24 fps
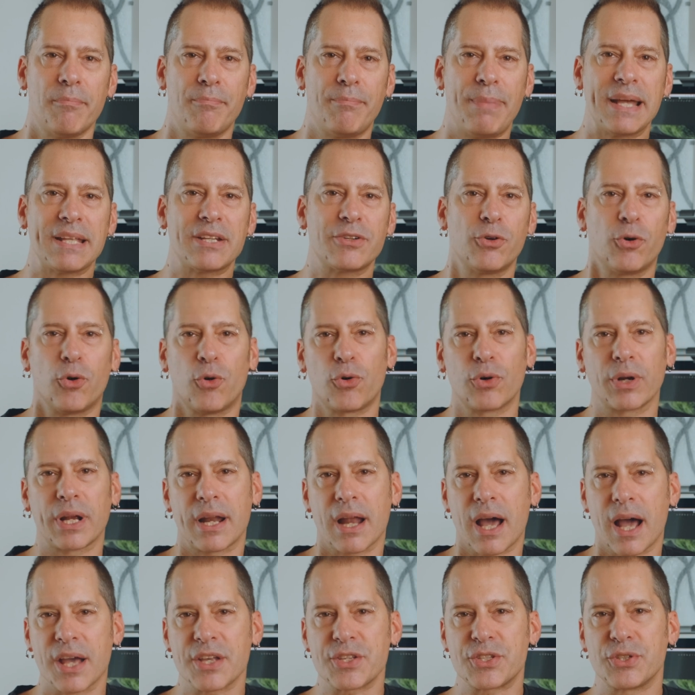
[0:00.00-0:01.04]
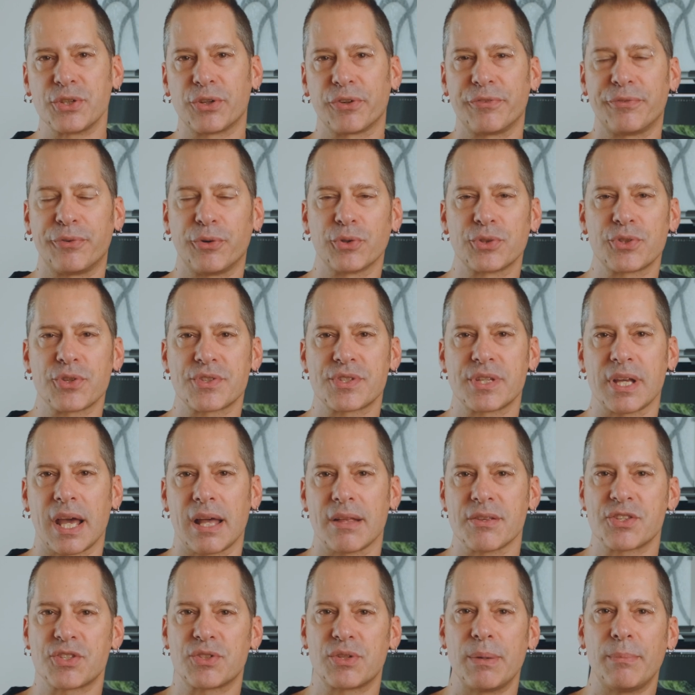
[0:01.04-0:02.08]
better organize your photos
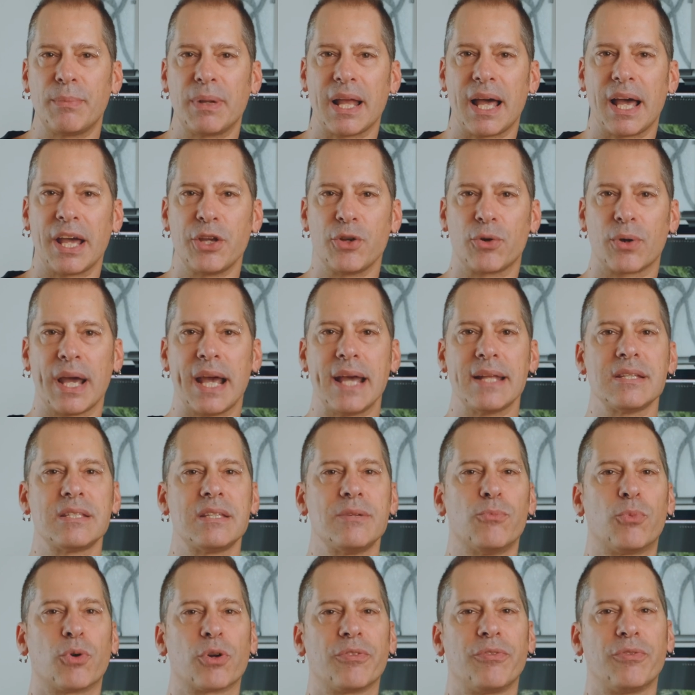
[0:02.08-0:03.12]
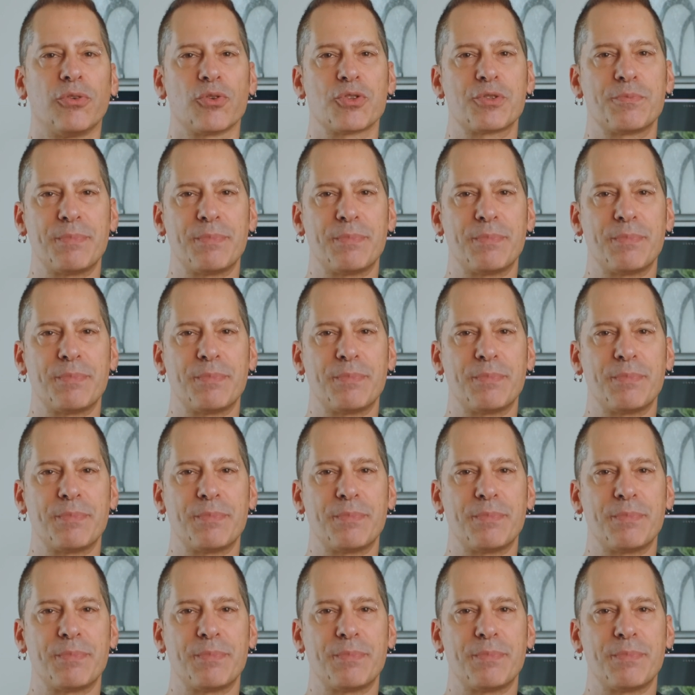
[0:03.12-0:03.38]
and streamline your editing workflow,